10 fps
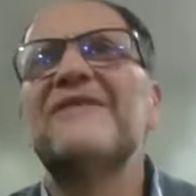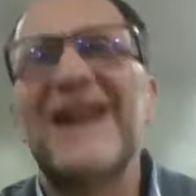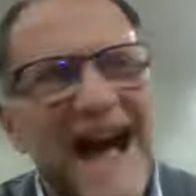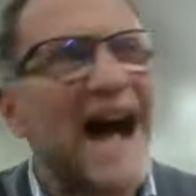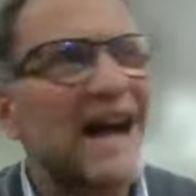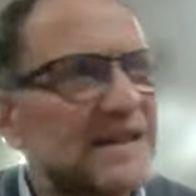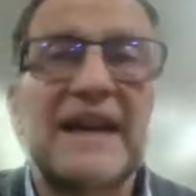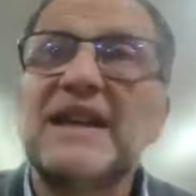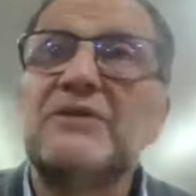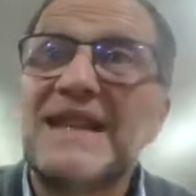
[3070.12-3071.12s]
The
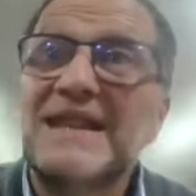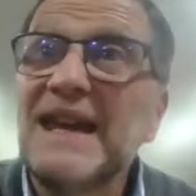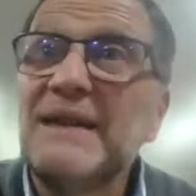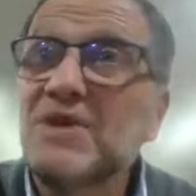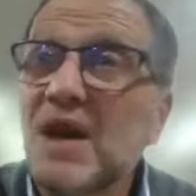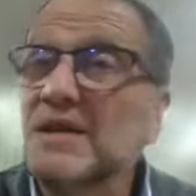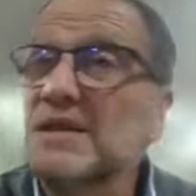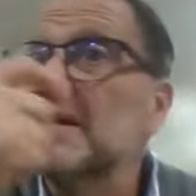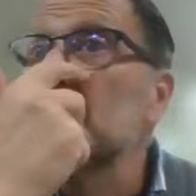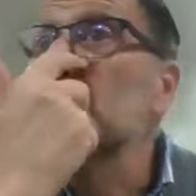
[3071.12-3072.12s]
and he redeemed
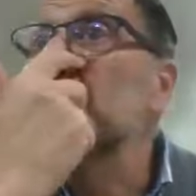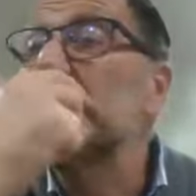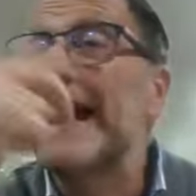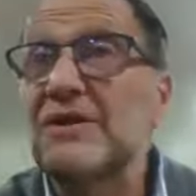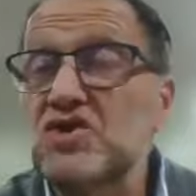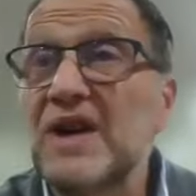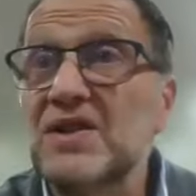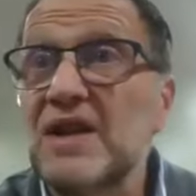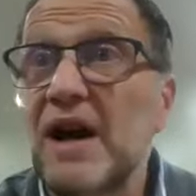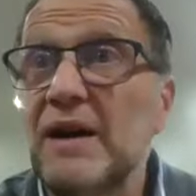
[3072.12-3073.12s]
us with an
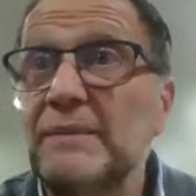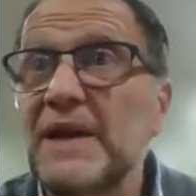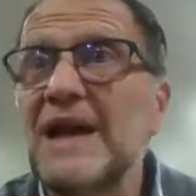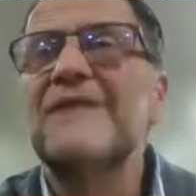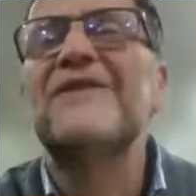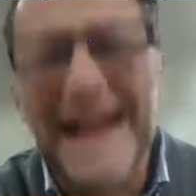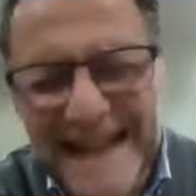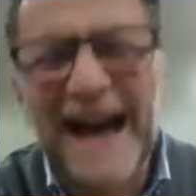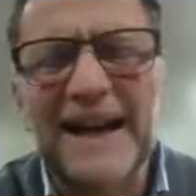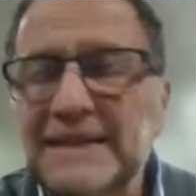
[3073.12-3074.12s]
outstretched arm. The
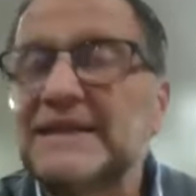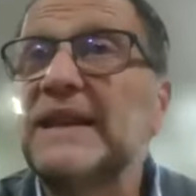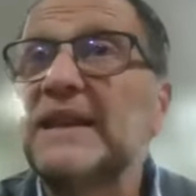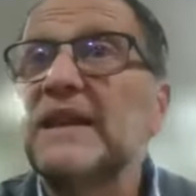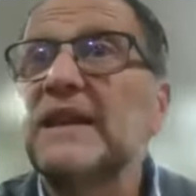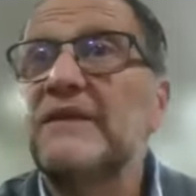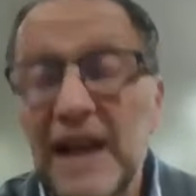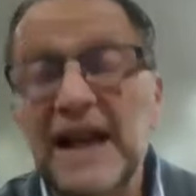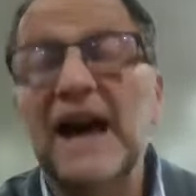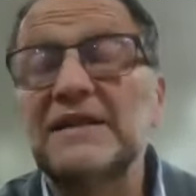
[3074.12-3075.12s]
Lakachti,
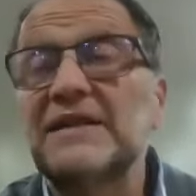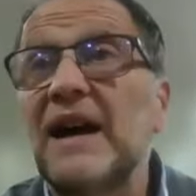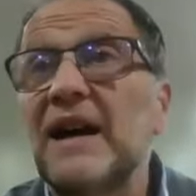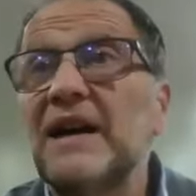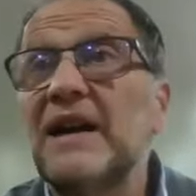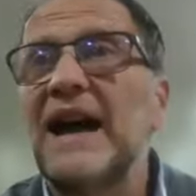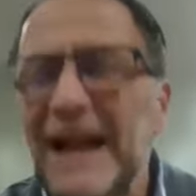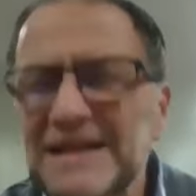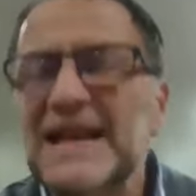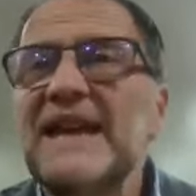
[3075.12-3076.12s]
and
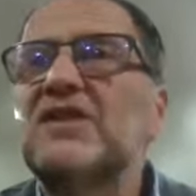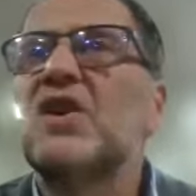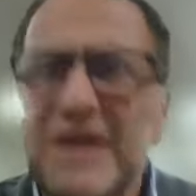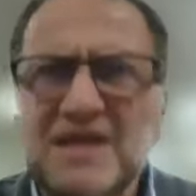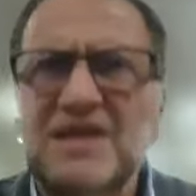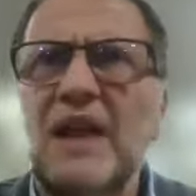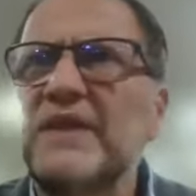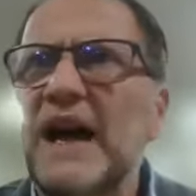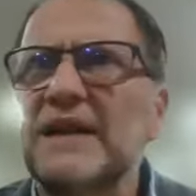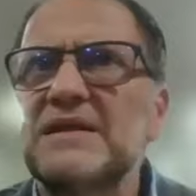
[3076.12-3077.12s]
I'll take you, and he's
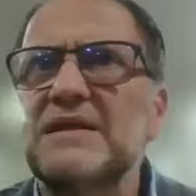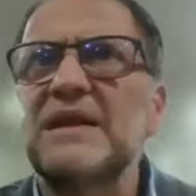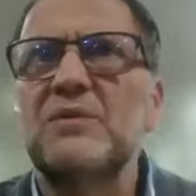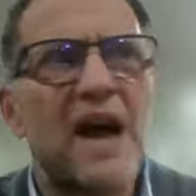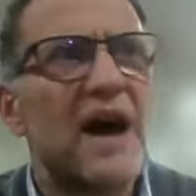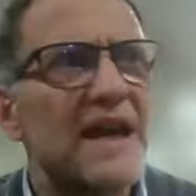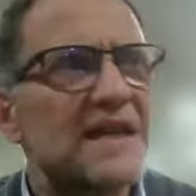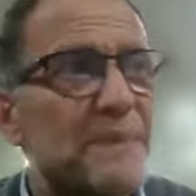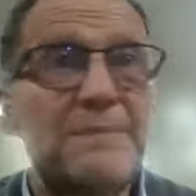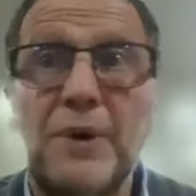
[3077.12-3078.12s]
done that. We are
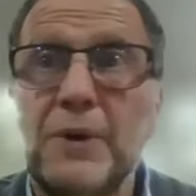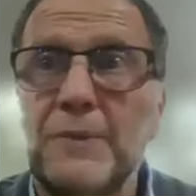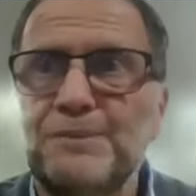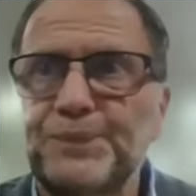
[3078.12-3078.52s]
his people.